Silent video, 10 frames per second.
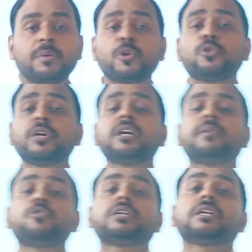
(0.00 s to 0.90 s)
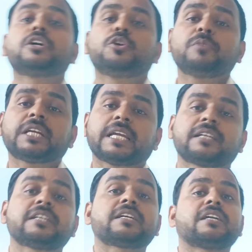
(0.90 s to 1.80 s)
before knowing about human
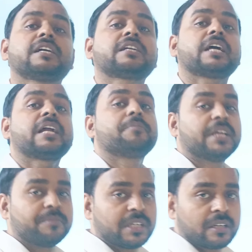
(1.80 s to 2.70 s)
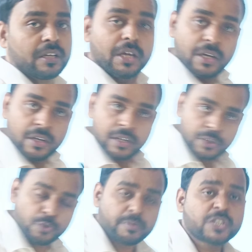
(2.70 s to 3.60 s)
character, conduct and behavior,
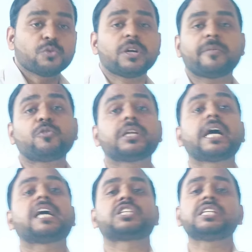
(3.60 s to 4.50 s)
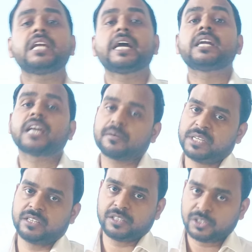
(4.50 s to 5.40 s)
you must know about action and
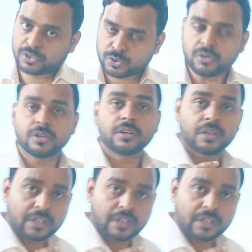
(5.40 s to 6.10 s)
habit. So